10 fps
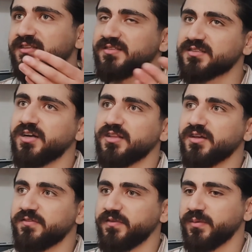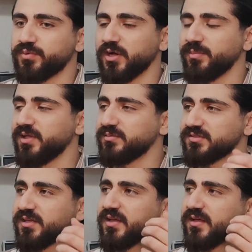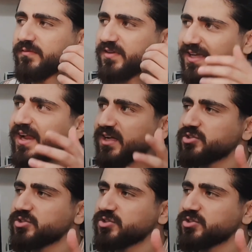these kind of problems. We can't